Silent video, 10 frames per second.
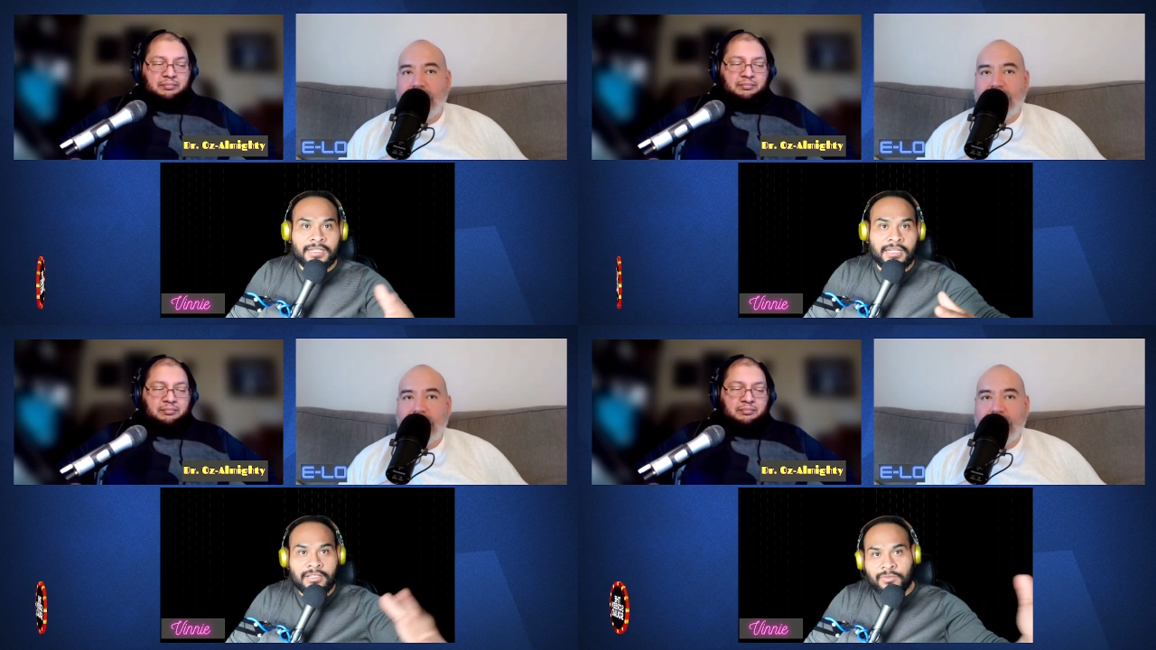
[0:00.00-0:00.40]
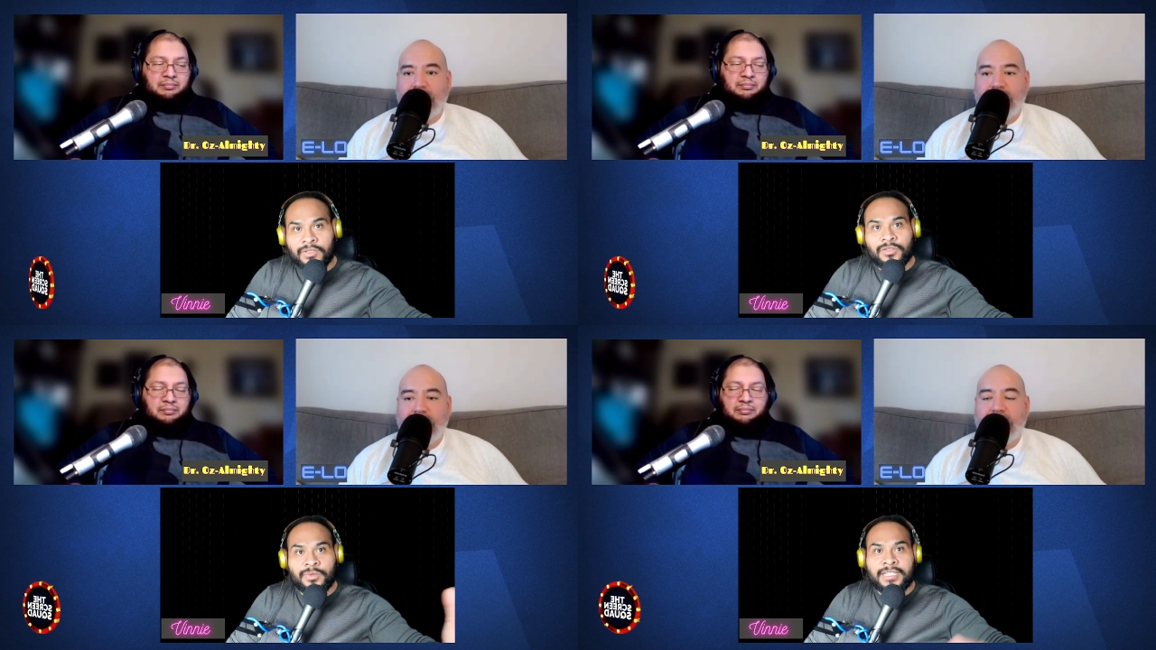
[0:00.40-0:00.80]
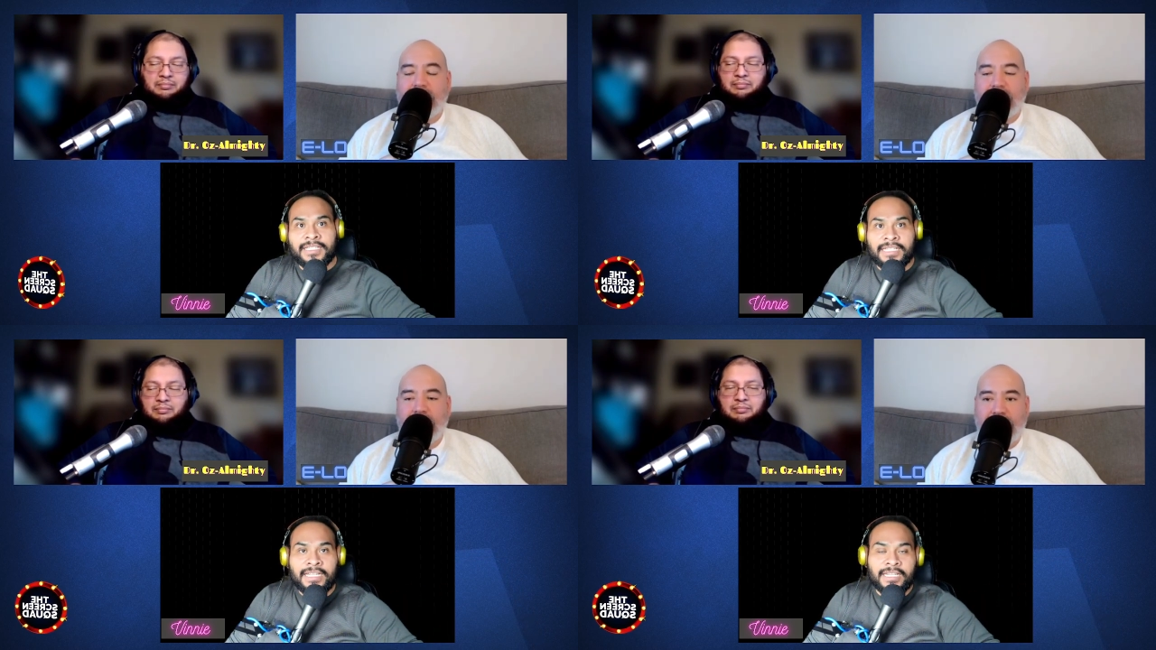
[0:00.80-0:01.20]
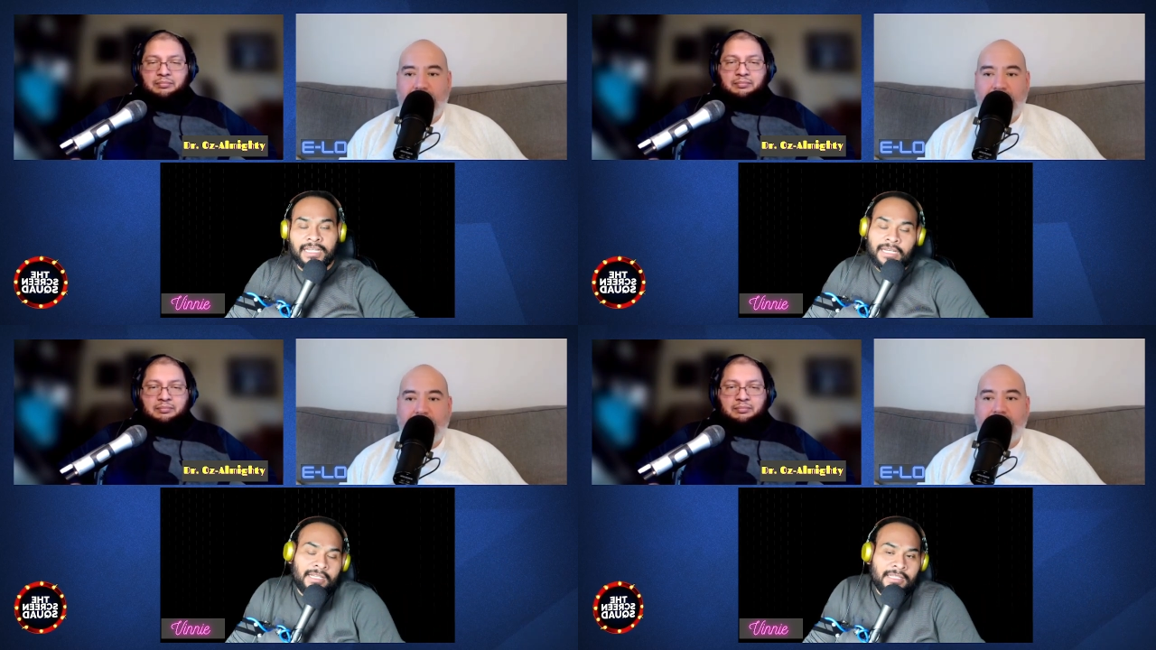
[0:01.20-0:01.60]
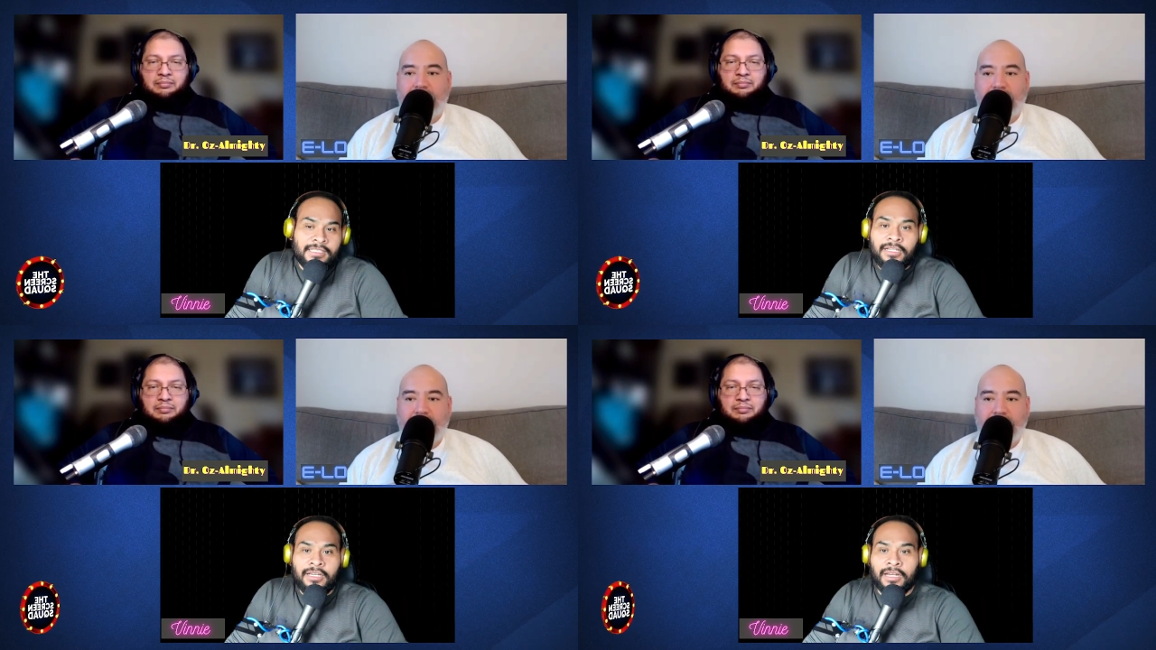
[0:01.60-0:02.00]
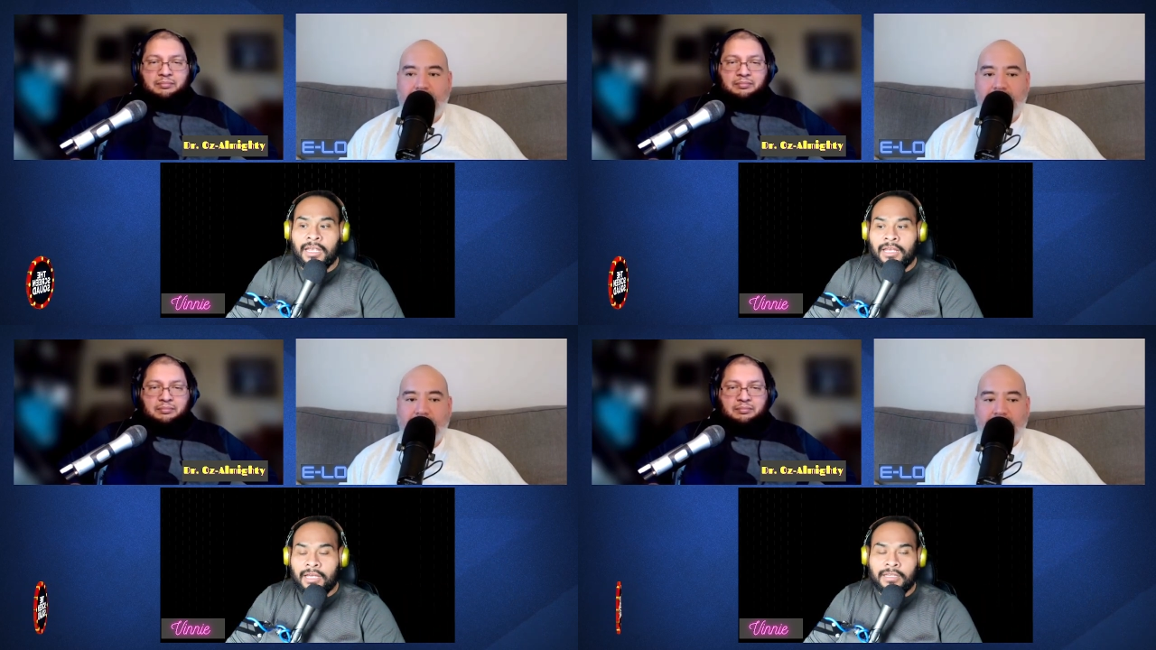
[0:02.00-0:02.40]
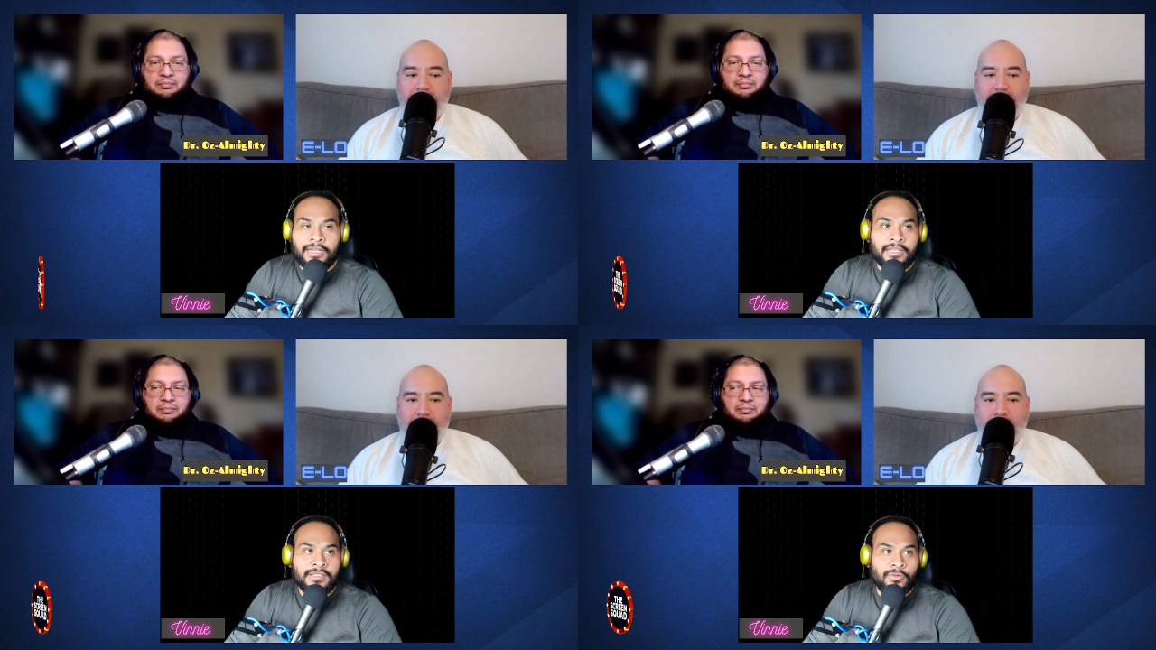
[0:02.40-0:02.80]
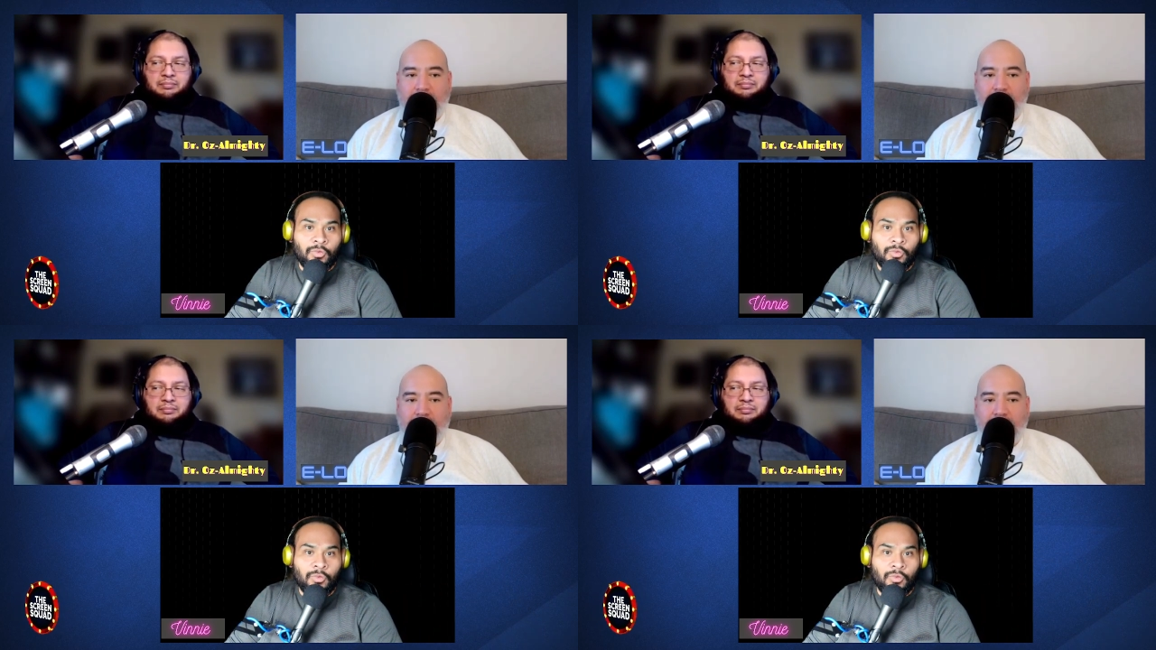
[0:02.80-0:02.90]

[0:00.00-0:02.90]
Speaker 1: And then with someone he's leading it, it, it's good. Like you said,